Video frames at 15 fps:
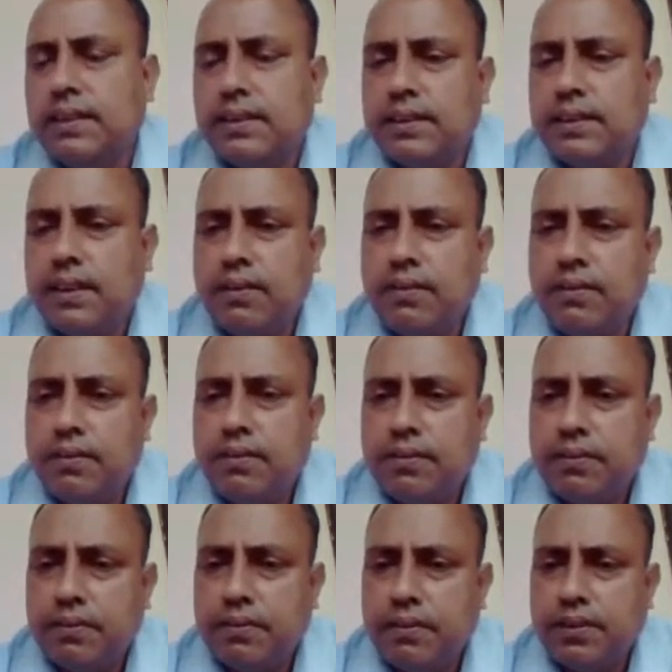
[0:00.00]
Now
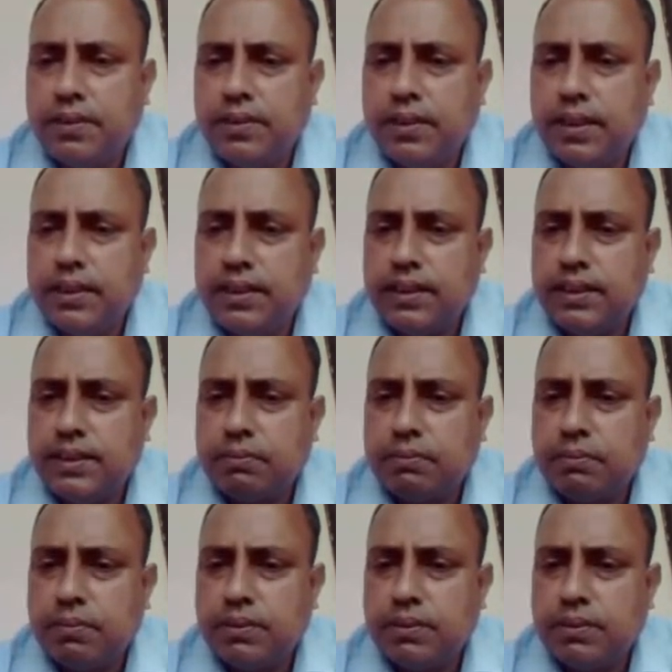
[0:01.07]
we will join these